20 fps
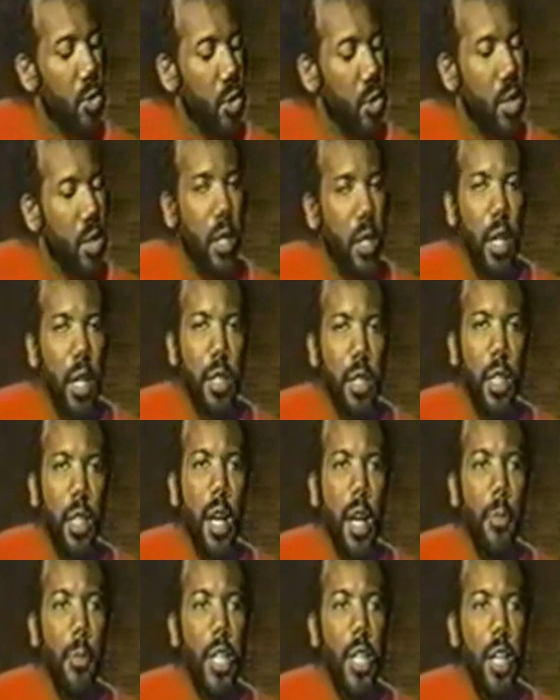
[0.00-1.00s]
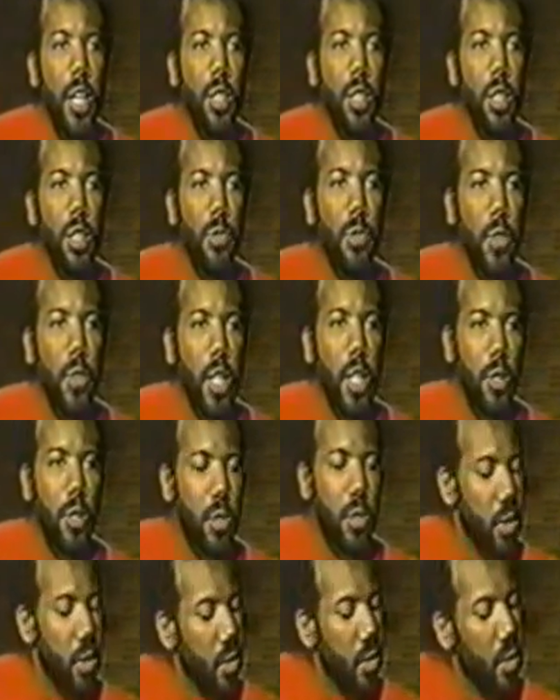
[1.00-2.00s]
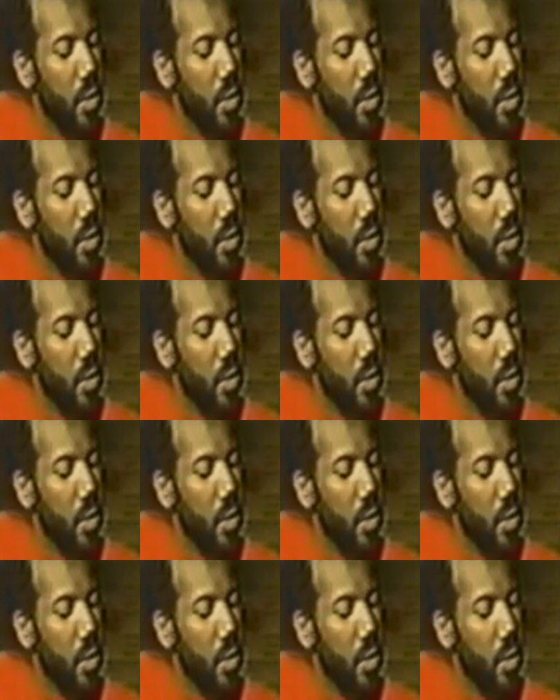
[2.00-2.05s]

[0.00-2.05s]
look at the combination of fingers.